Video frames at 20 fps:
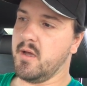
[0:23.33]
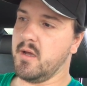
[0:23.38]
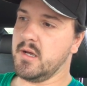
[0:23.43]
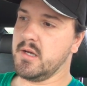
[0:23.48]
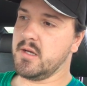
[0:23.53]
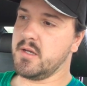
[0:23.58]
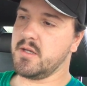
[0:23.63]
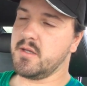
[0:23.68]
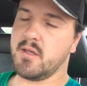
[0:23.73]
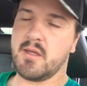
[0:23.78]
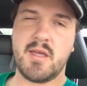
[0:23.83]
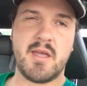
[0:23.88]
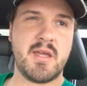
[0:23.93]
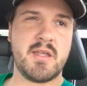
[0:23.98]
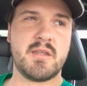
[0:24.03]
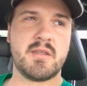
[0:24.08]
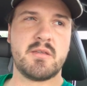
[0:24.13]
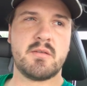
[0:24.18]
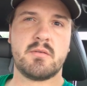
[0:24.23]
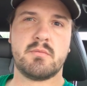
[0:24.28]

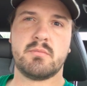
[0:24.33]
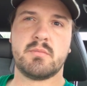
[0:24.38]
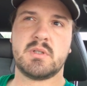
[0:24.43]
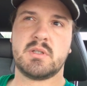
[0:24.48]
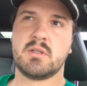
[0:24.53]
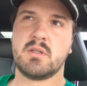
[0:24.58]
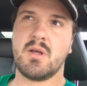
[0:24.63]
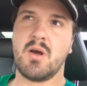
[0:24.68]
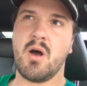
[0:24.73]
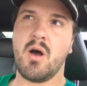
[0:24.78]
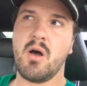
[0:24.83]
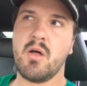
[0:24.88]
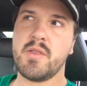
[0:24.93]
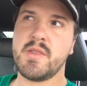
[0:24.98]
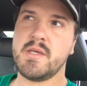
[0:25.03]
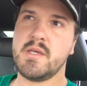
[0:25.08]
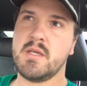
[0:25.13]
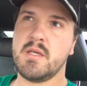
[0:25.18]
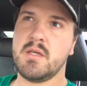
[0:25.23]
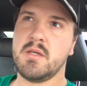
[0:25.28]
and all
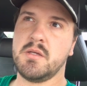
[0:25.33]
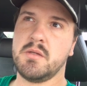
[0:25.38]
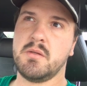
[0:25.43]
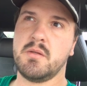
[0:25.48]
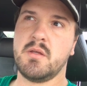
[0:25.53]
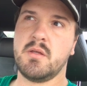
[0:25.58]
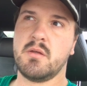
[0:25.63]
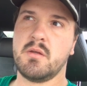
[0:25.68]
the